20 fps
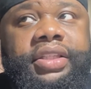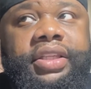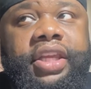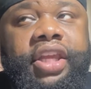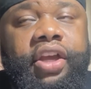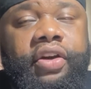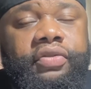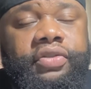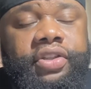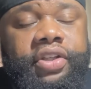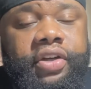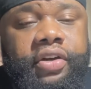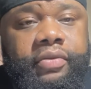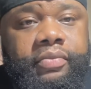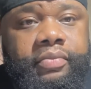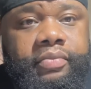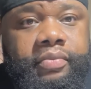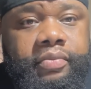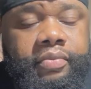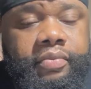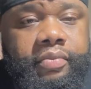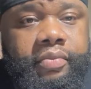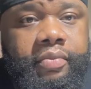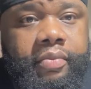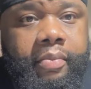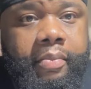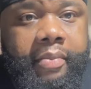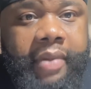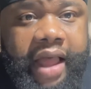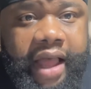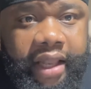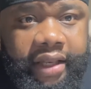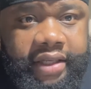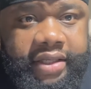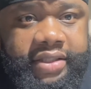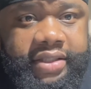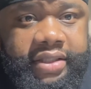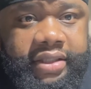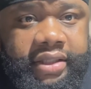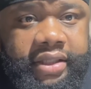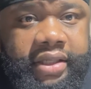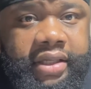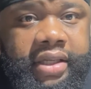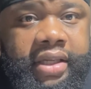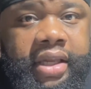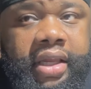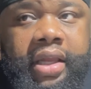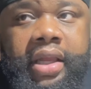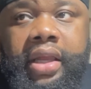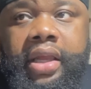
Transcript: killed him maliciously,